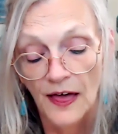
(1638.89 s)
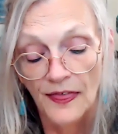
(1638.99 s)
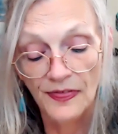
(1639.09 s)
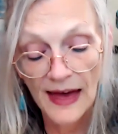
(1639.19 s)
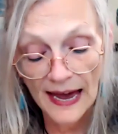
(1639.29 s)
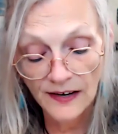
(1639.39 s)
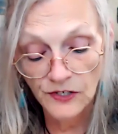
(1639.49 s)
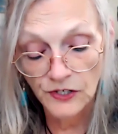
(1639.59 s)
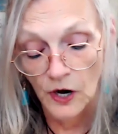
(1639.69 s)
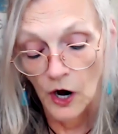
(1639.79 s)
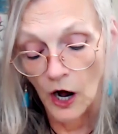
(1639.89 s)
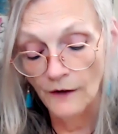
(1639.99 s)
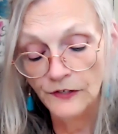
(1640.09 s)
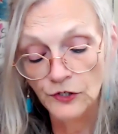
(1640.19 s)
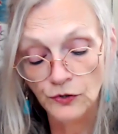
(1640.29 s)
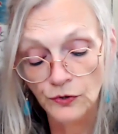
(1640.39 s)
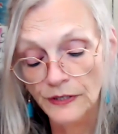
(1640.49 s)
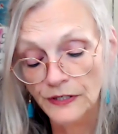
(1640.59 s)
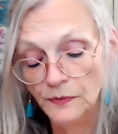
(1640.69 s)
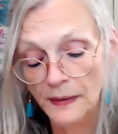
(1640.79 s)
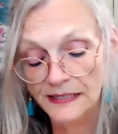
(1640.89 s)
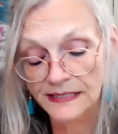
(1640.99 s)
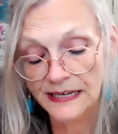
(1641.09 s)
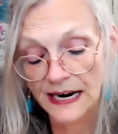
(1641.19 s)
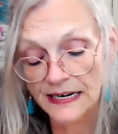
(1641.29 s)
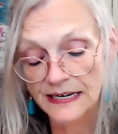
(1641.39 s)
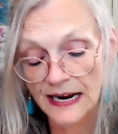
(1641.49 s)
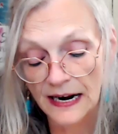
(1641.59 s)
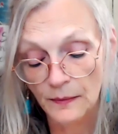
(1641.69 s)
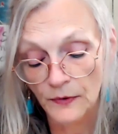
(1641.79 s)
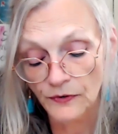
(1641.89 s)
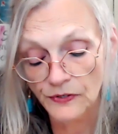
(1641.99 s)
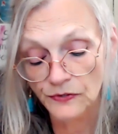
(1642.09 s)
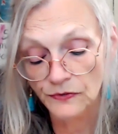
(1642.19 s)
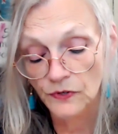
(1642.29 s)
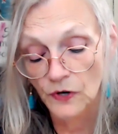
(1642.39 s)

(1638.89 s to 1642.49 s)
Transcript: that of the truly domesticated animals: